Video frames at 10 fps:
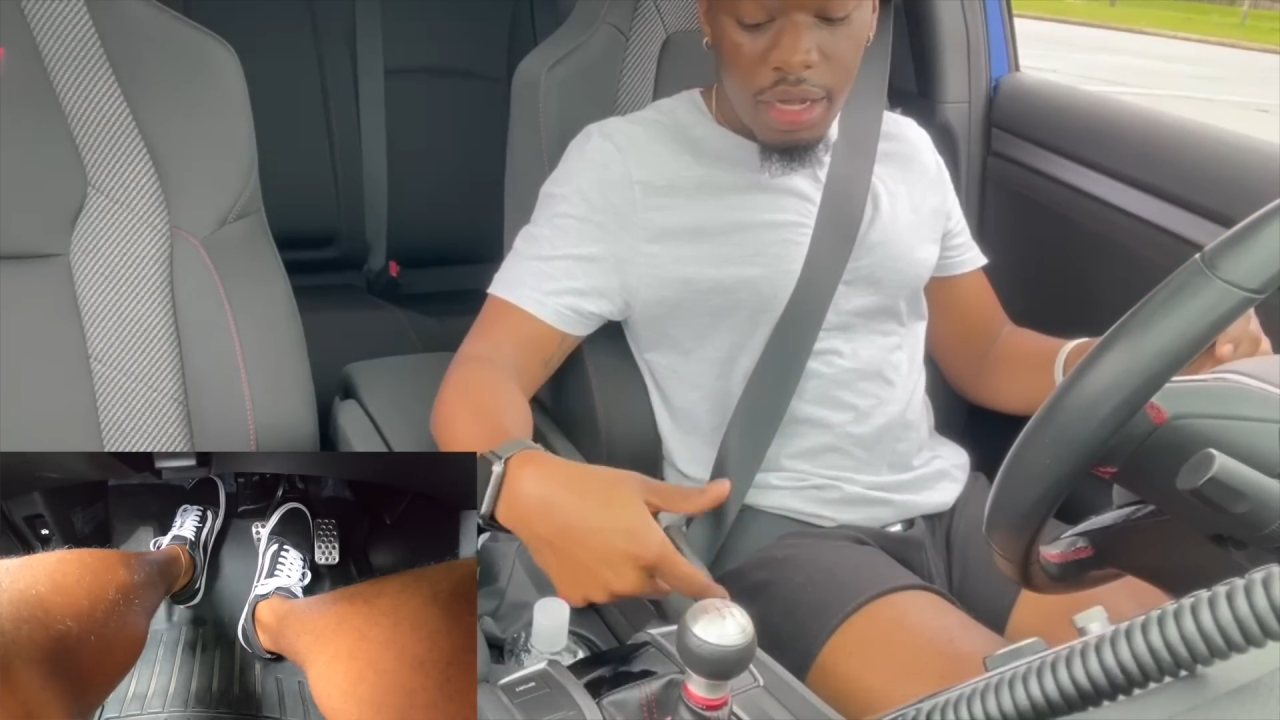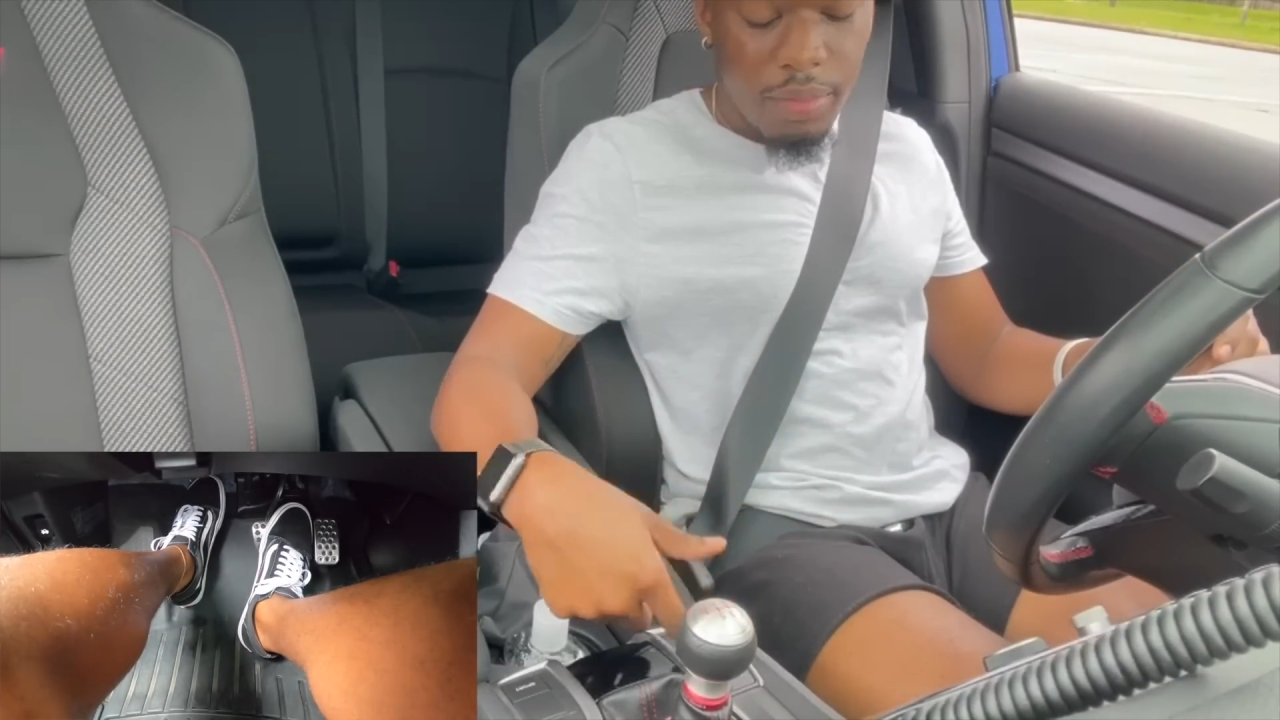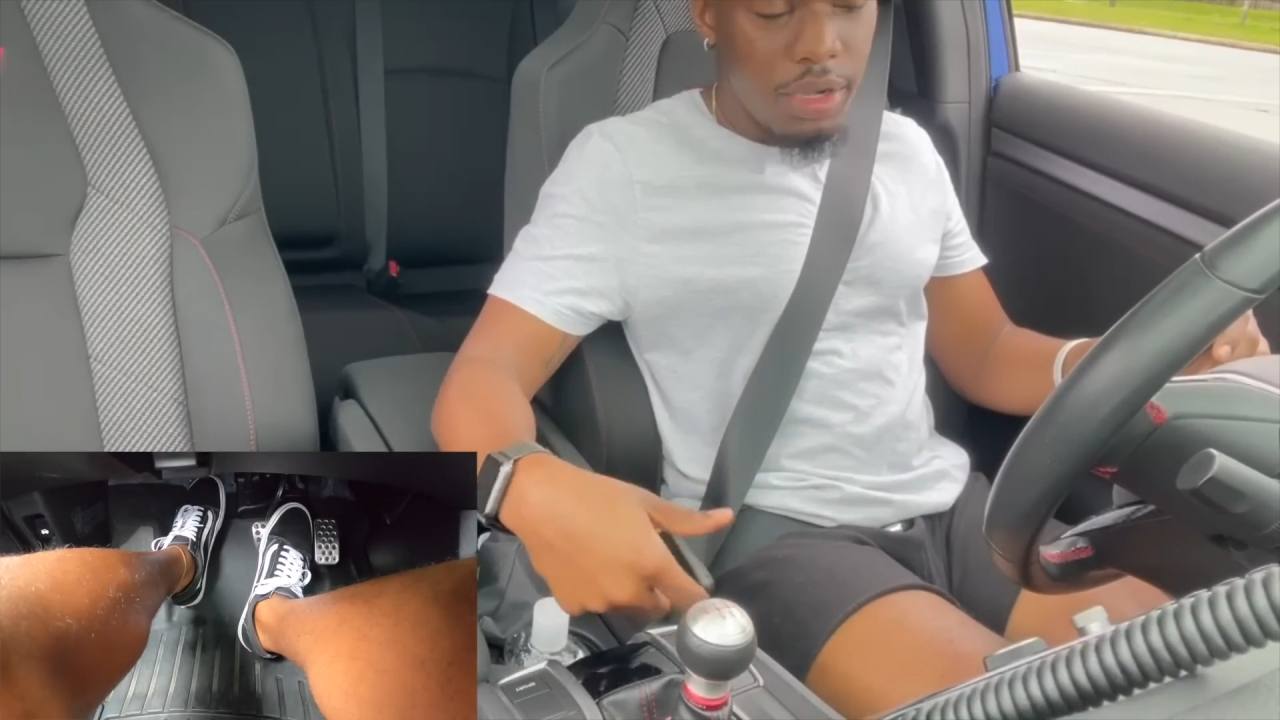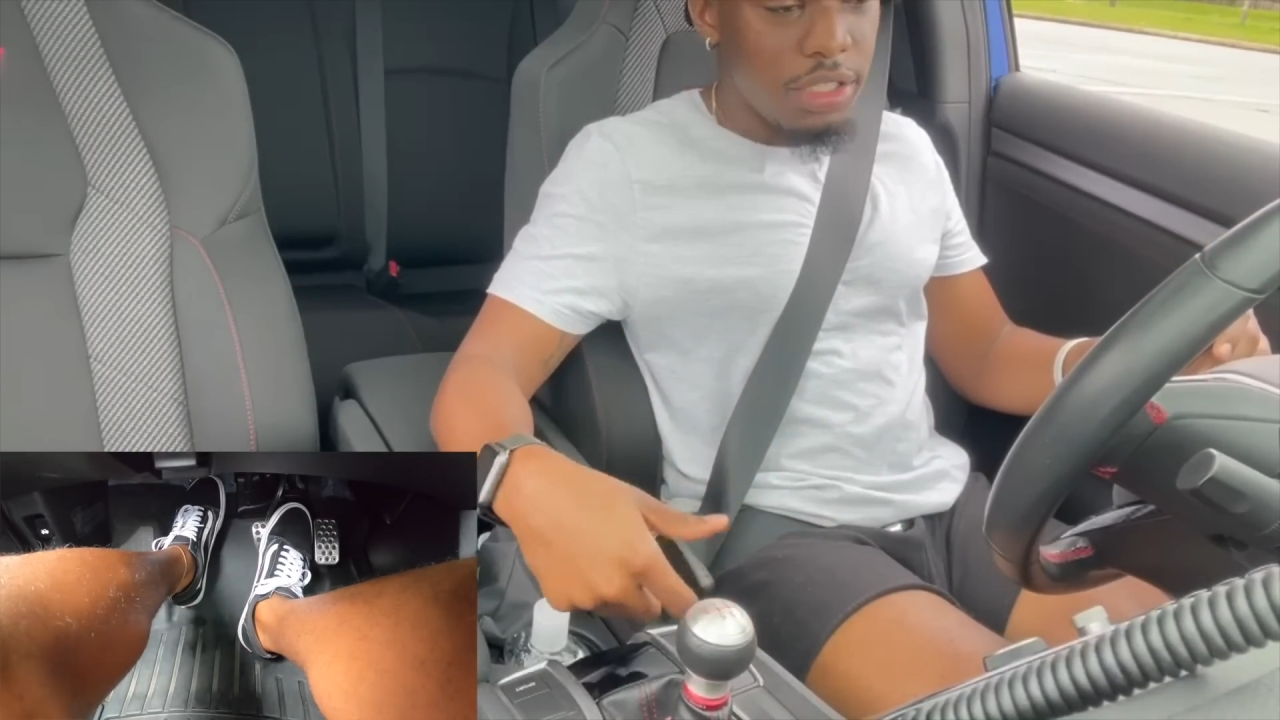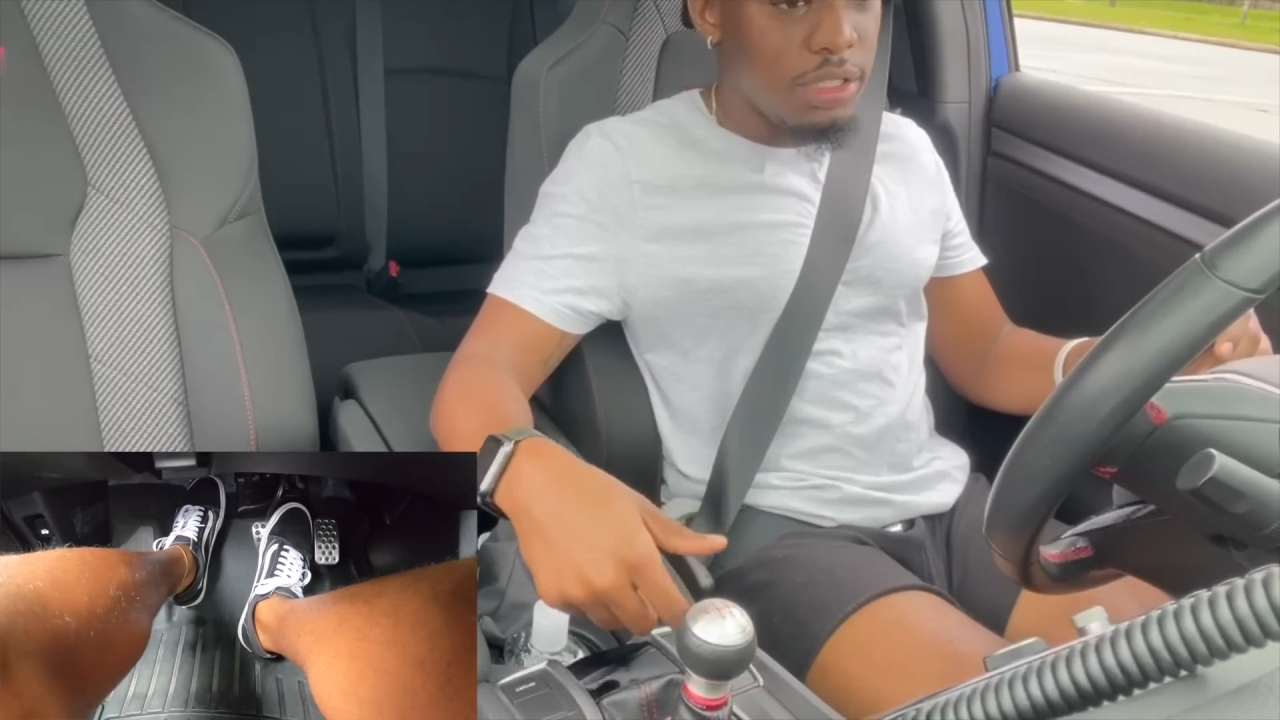
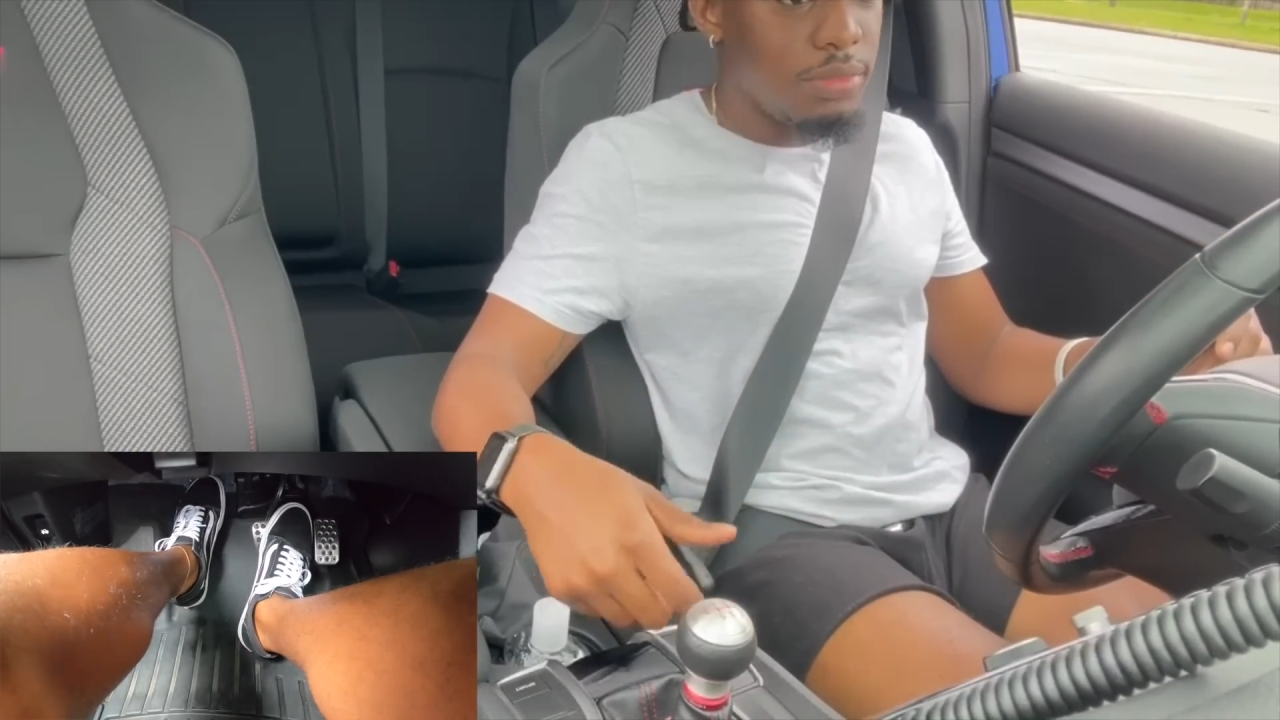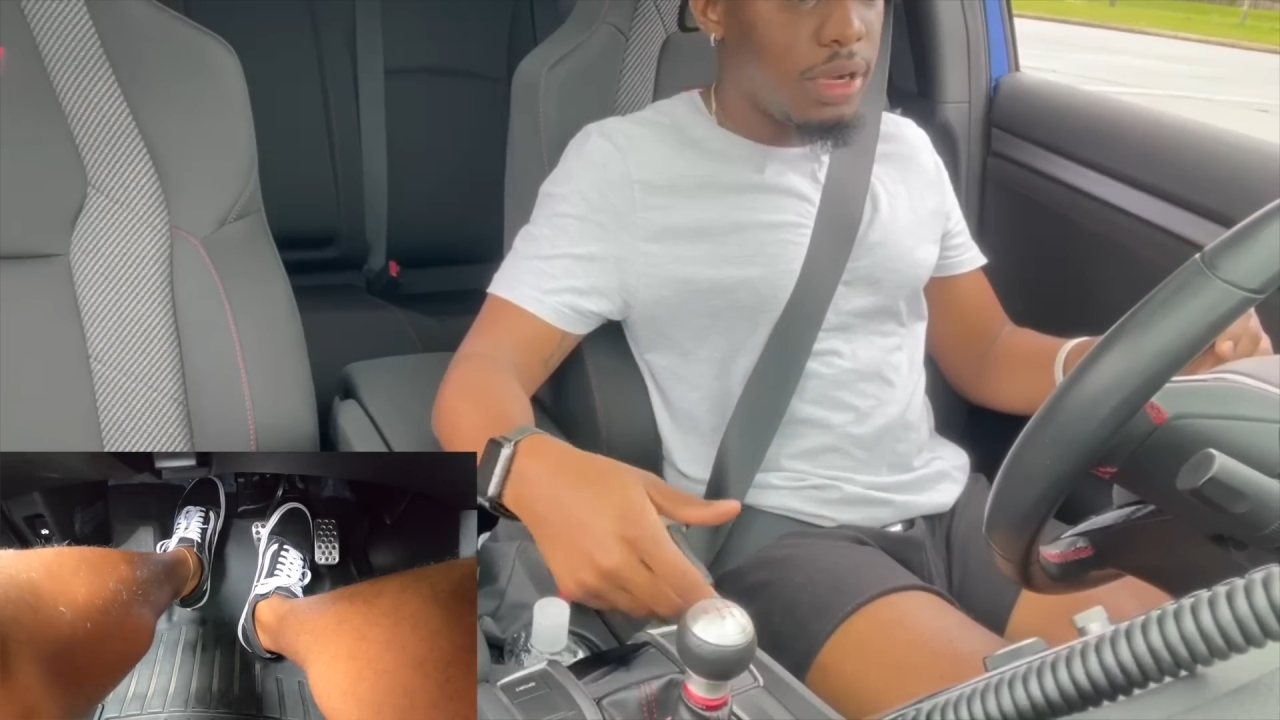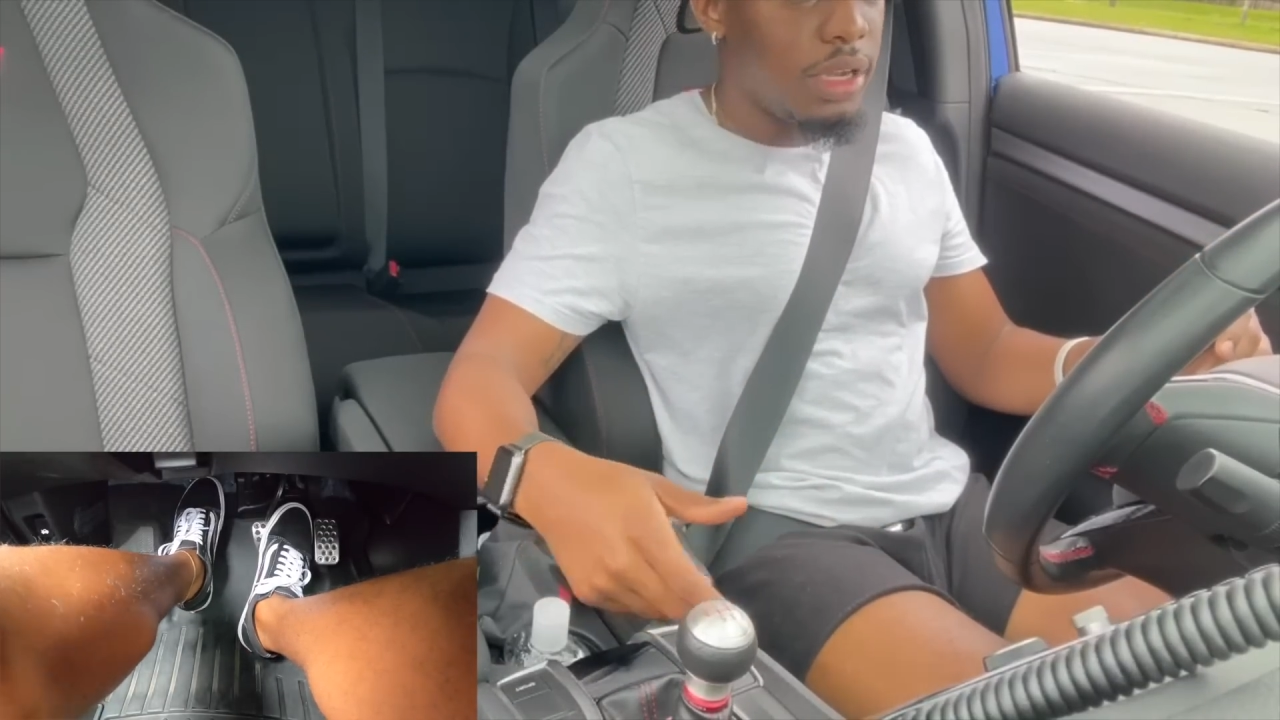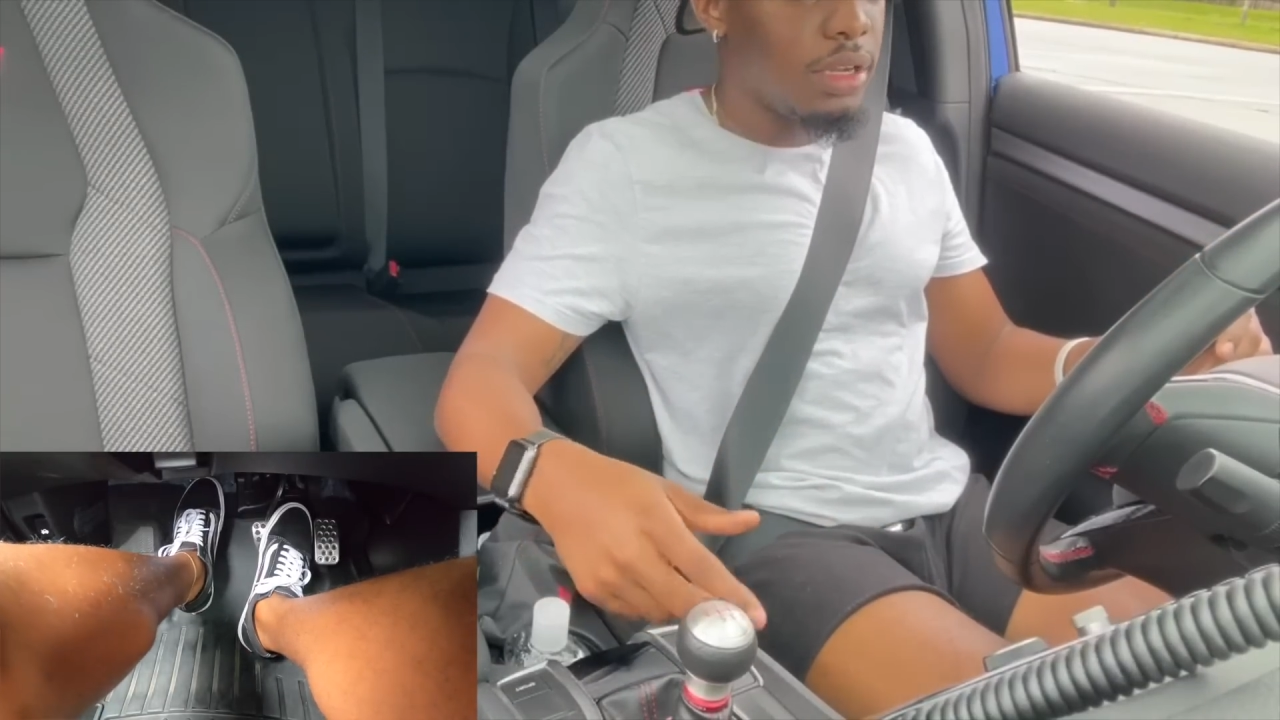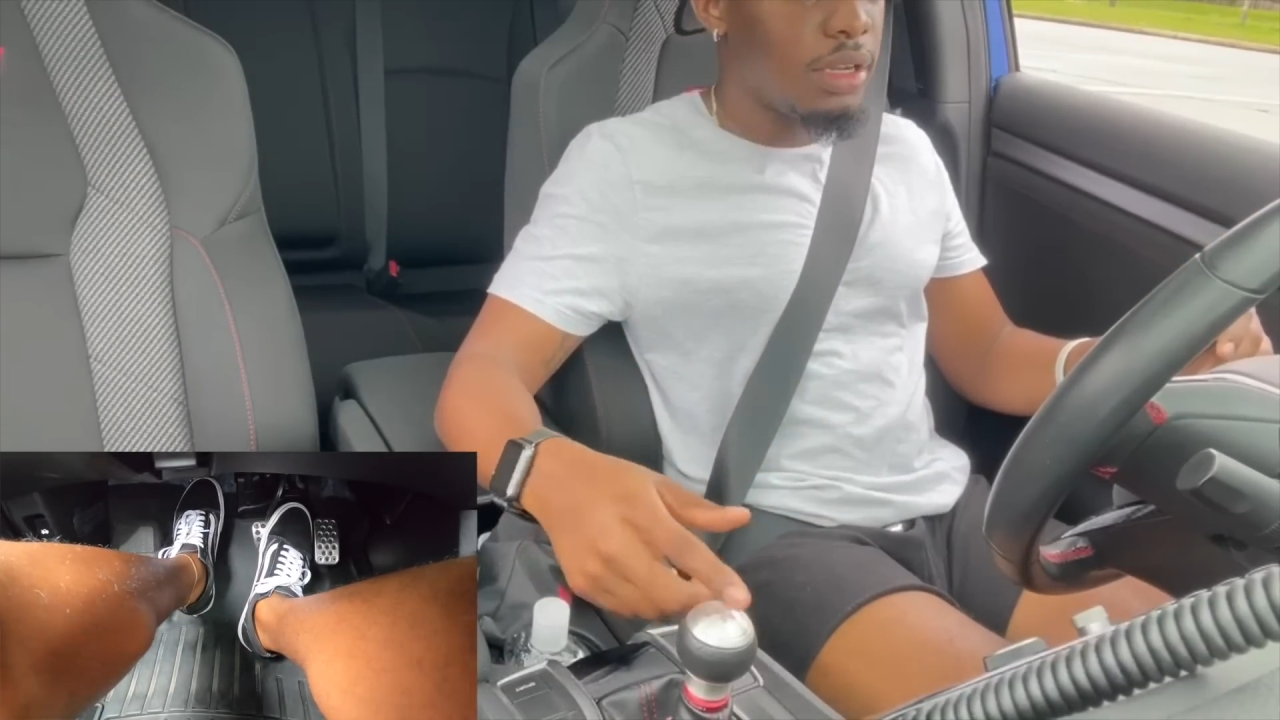emergency
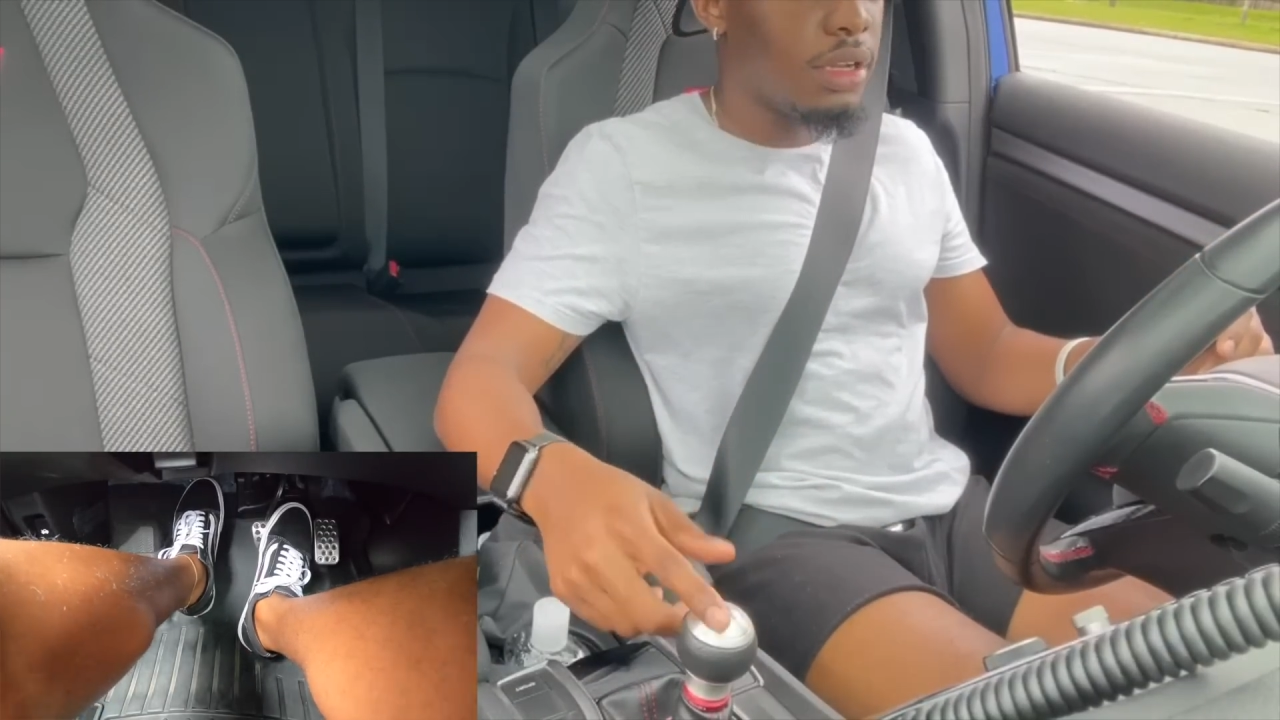brake